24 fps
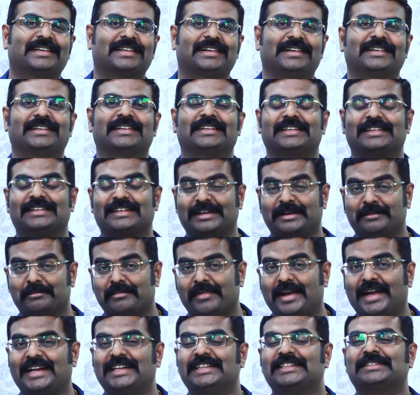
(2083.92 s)
credit, it
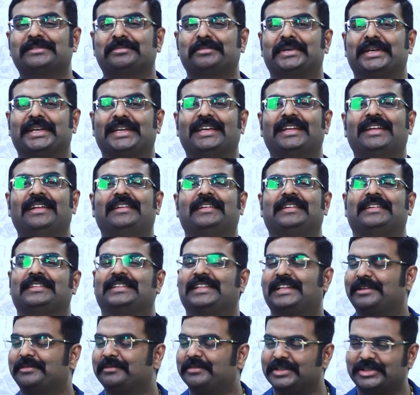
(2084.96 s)
reminds me
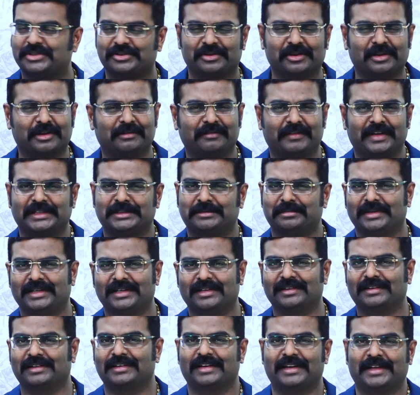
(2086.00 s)
that we should always be
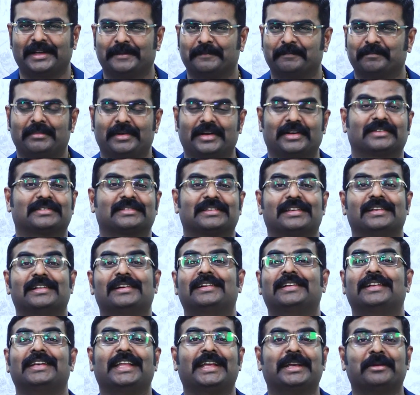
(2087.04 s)
learning, because
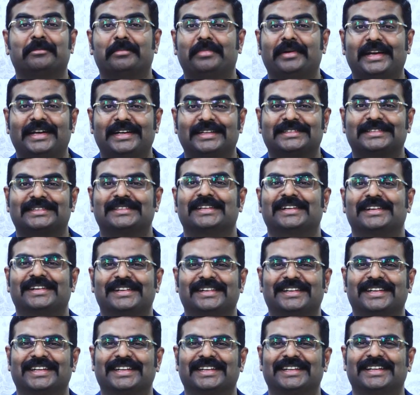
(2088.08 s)
learning breeds
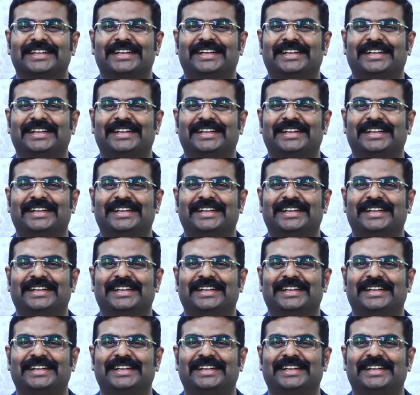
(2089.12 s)
earning.